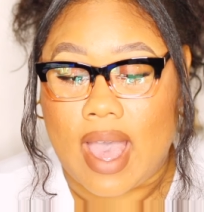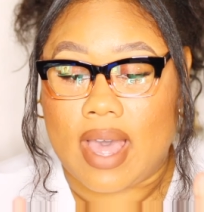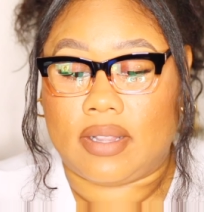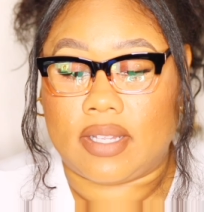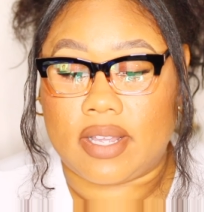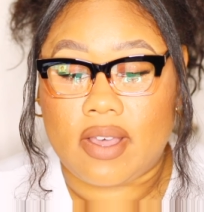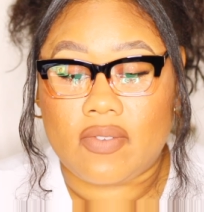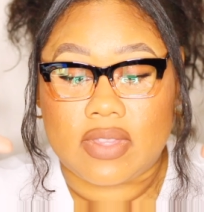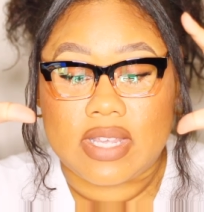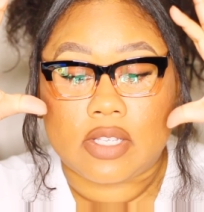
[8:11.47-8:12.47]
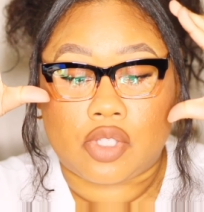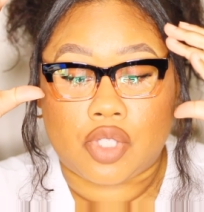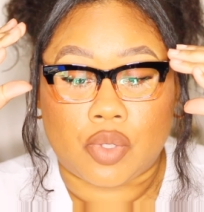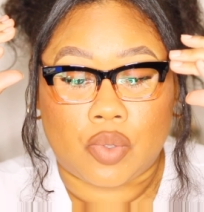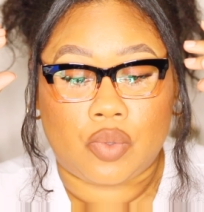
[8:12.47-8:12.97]
I love
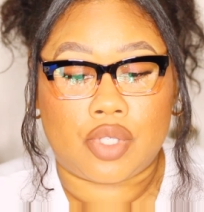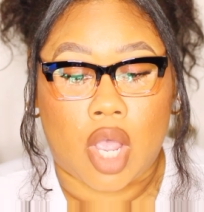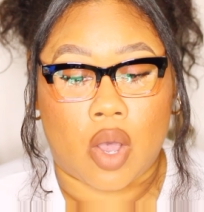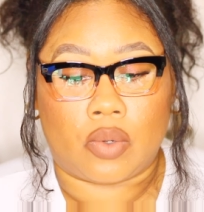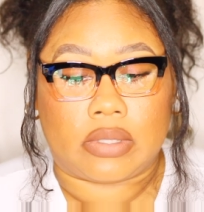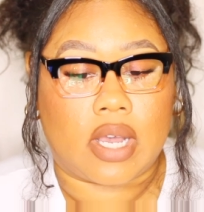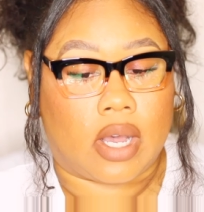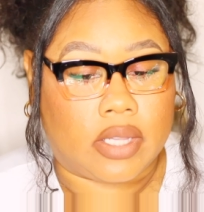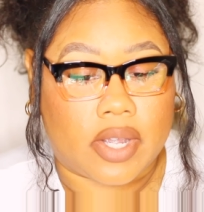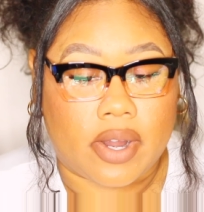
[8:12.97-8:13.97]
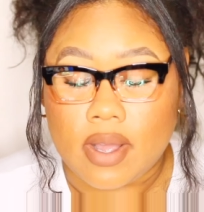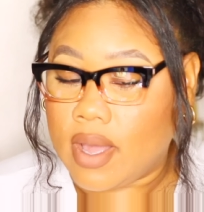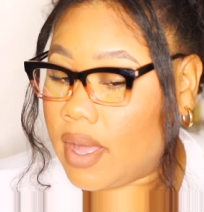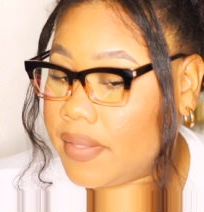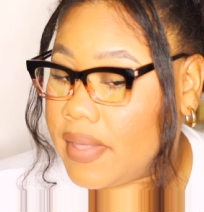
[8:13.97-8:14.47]
this two-tone color
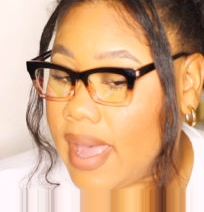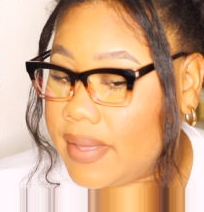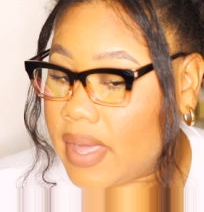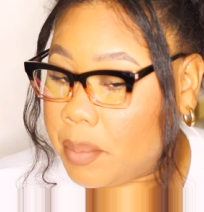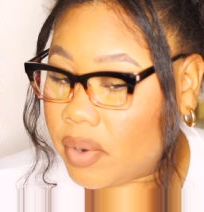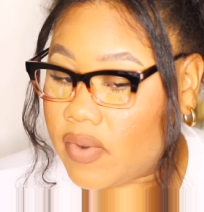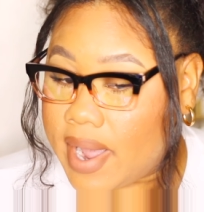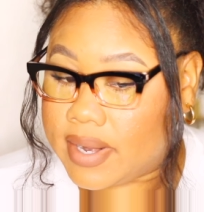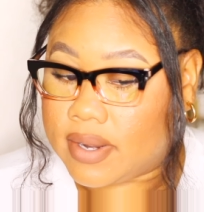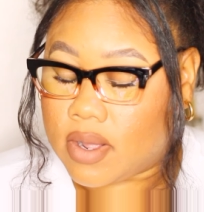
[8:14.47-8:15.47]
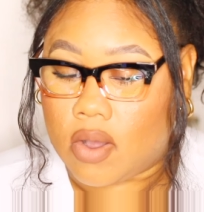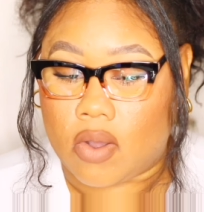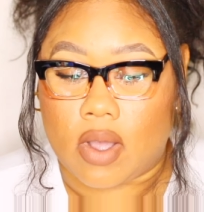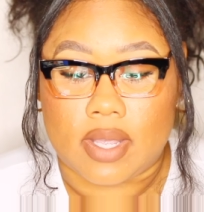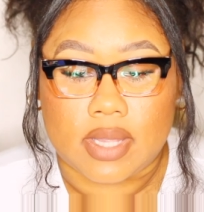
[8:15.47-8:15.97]
that they provided
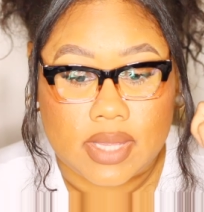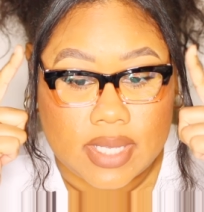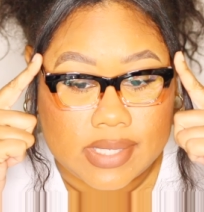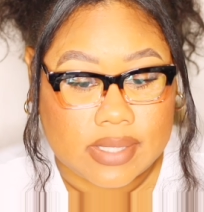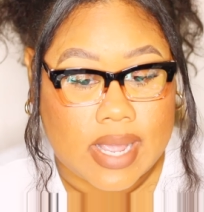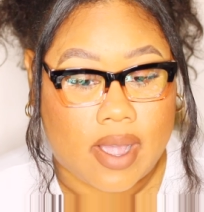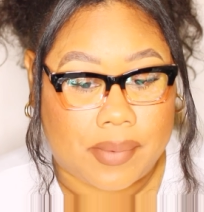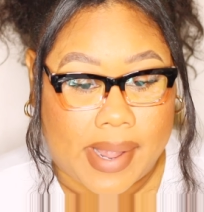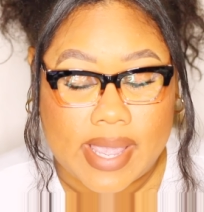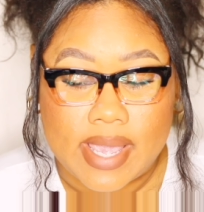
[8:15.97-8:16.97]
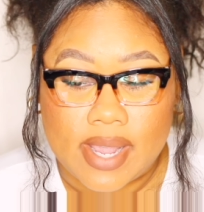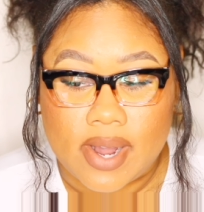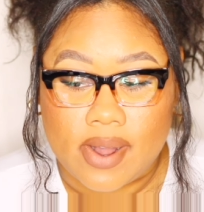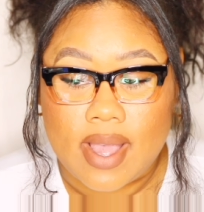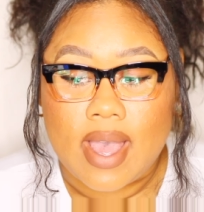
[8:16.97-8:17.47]
on this style right
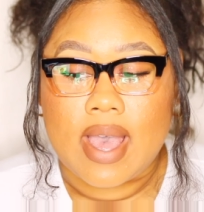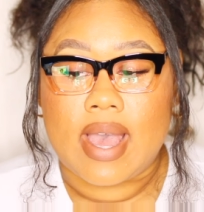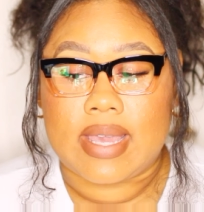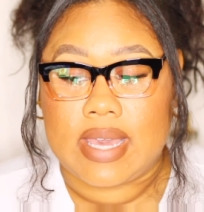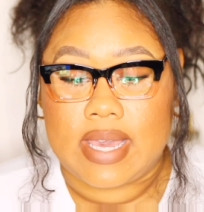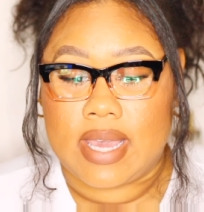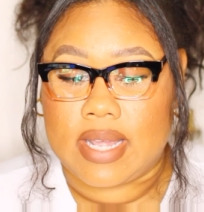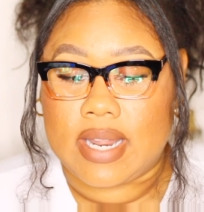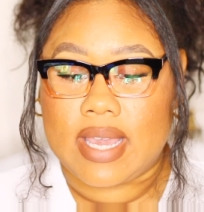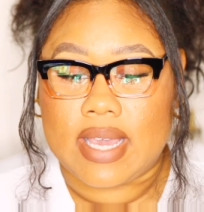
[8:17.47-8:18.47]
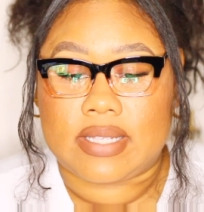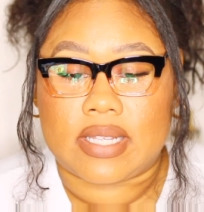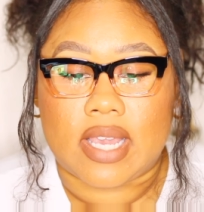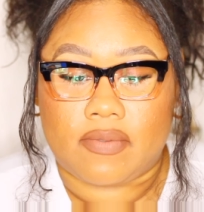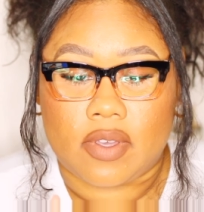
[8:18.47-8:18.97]
here. Again, it's
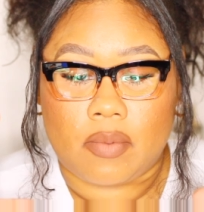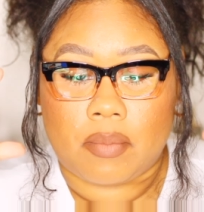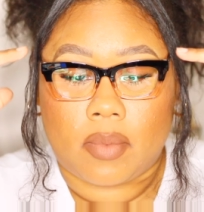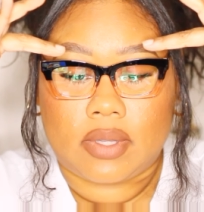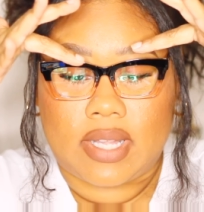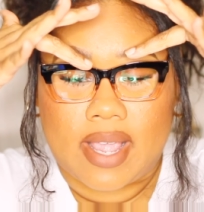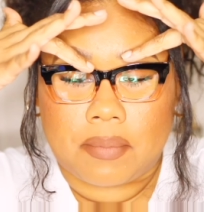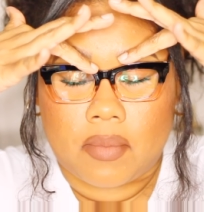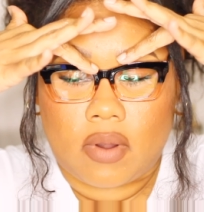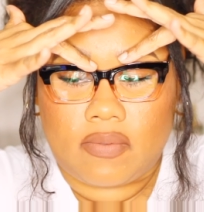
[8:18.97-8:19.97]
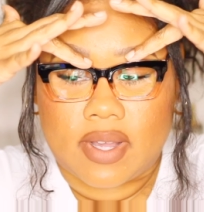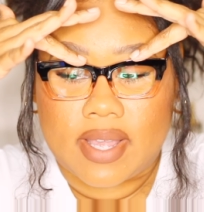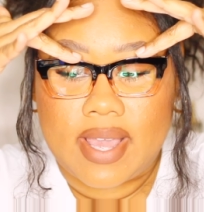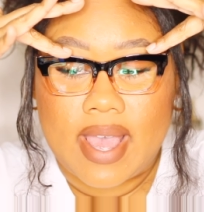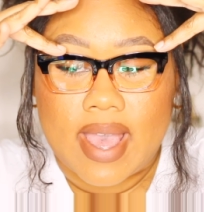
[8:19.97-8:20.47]
giving you like more of
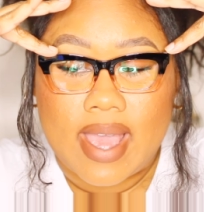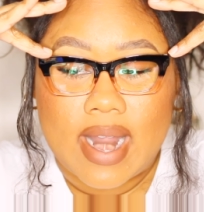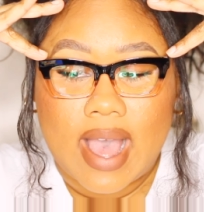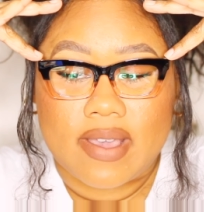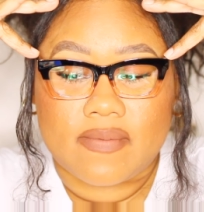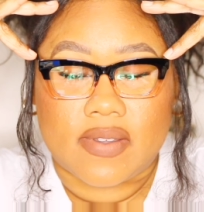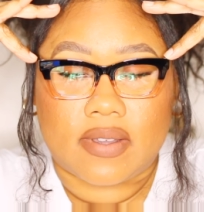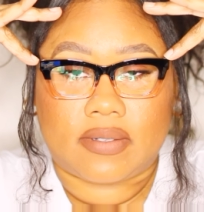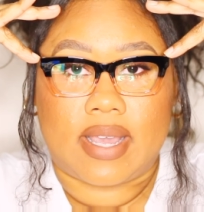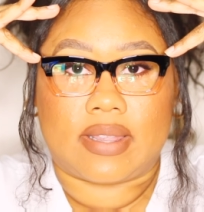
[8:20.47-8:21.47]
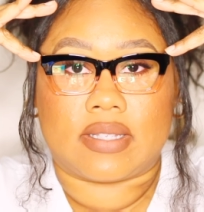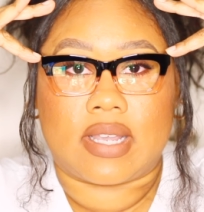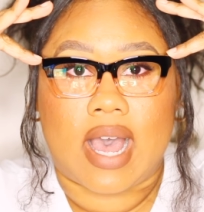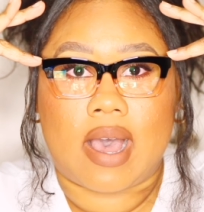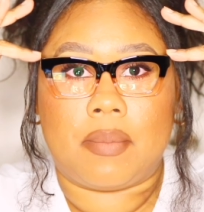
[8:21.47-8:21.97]
a cat eye feel at the
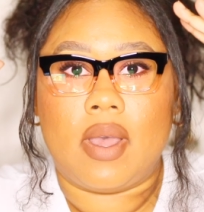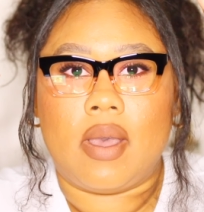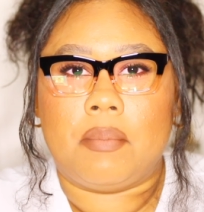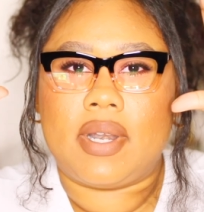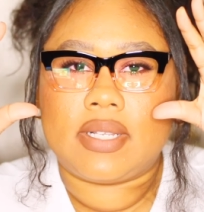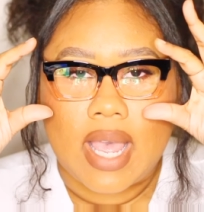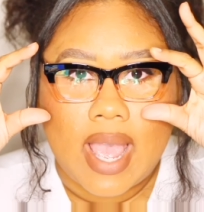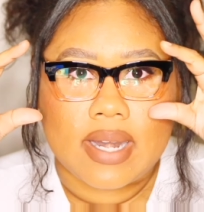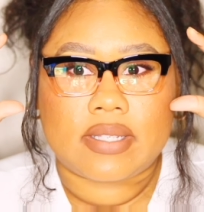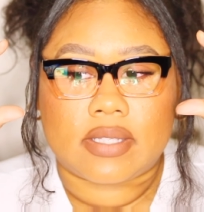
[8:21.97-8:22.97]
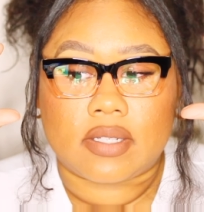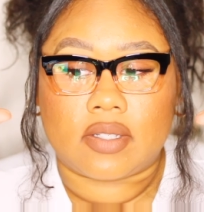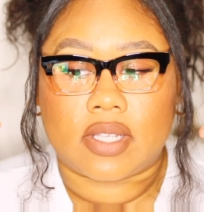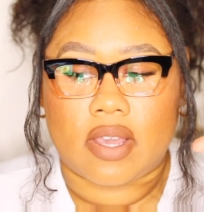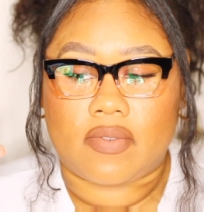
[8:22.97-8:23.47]
top, but it's kind of
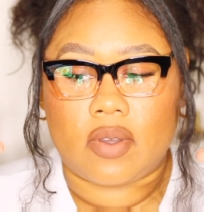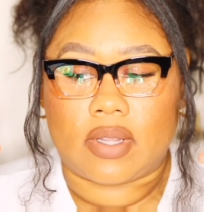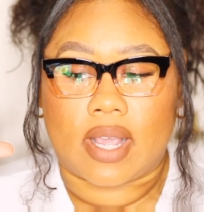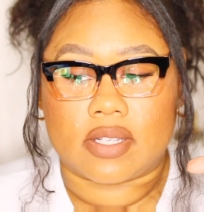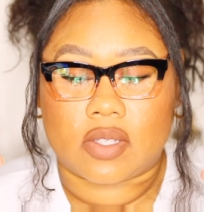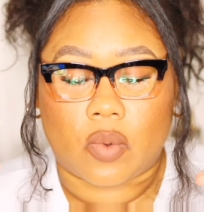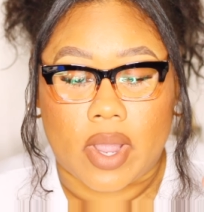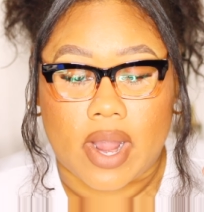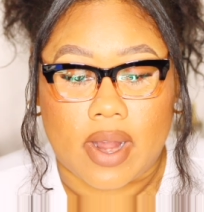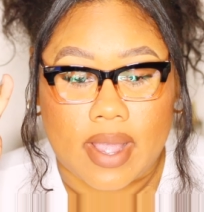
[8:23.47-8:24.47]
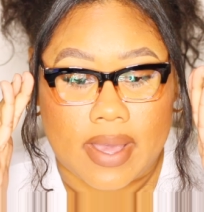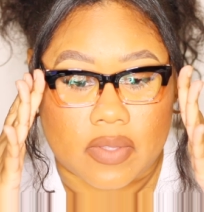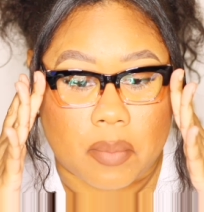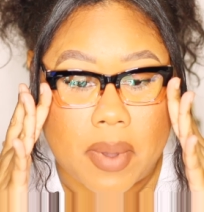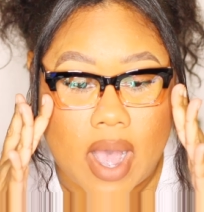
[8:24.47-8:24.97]
still giving you like a square at
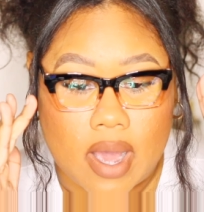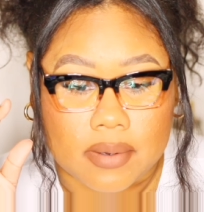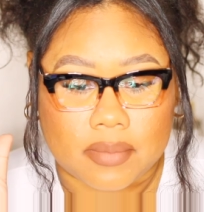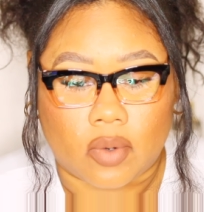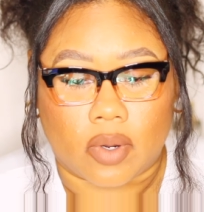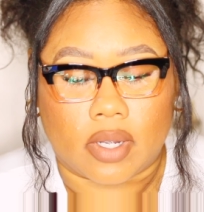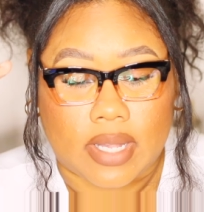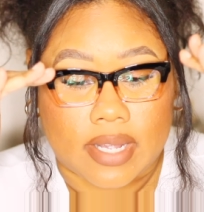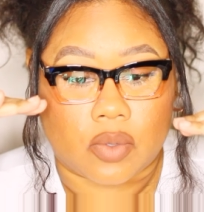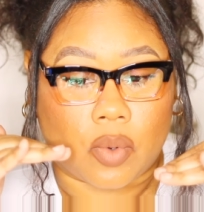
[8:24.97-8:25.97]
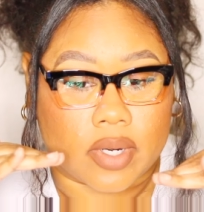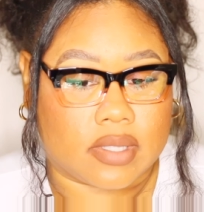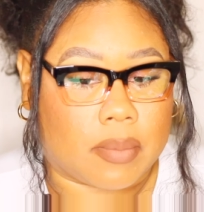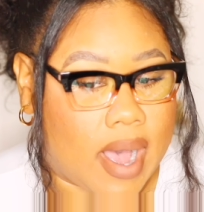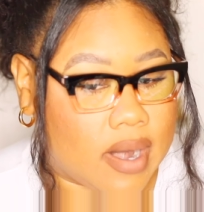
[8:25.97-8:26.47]
the bottom, or like
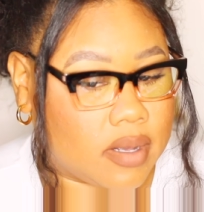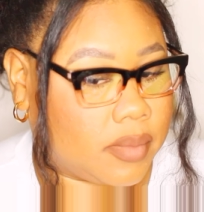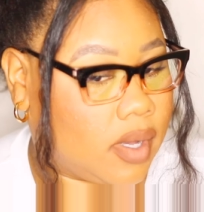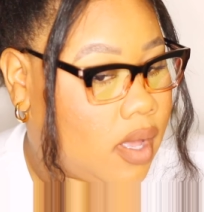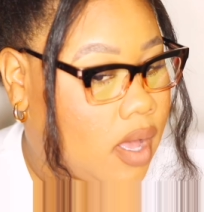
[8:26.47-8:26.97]
towards the bottom.